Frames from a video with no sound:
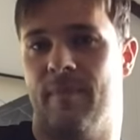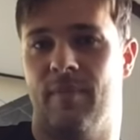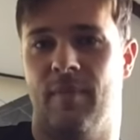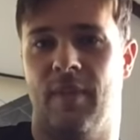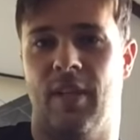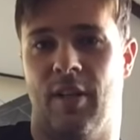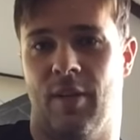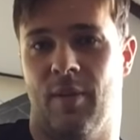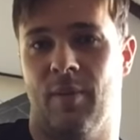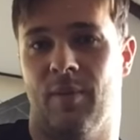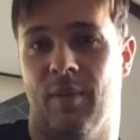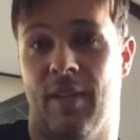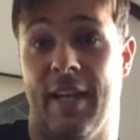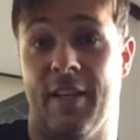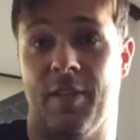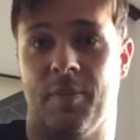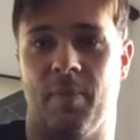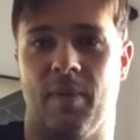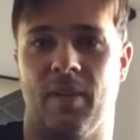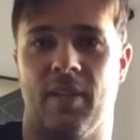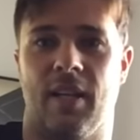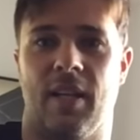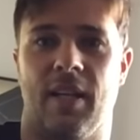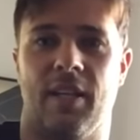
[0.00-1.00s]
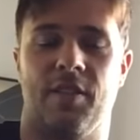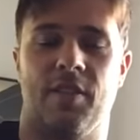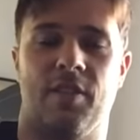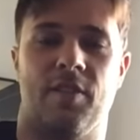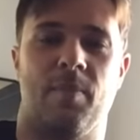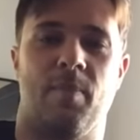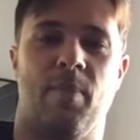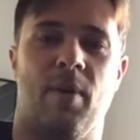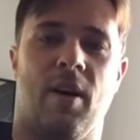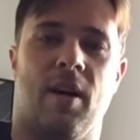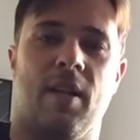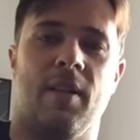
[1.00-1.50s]
you know, Les Paul that I
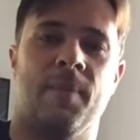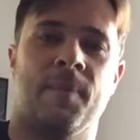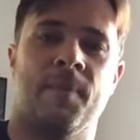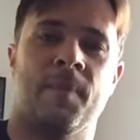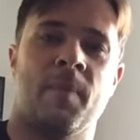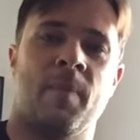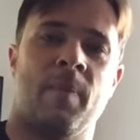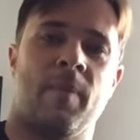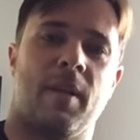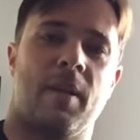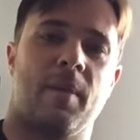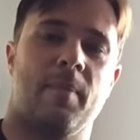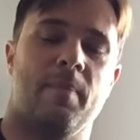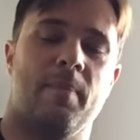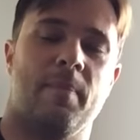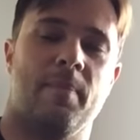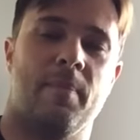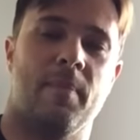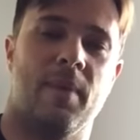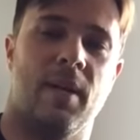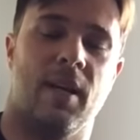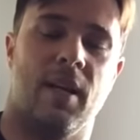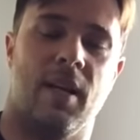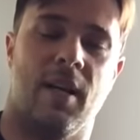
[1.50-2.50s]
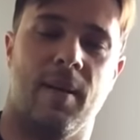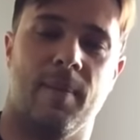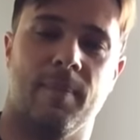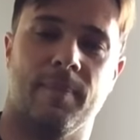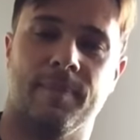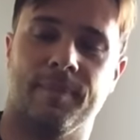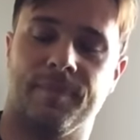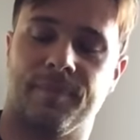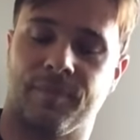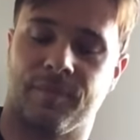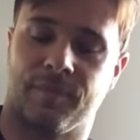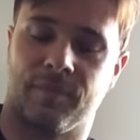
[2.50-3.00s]
just bought.
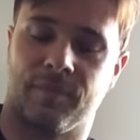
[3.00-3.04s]
Um,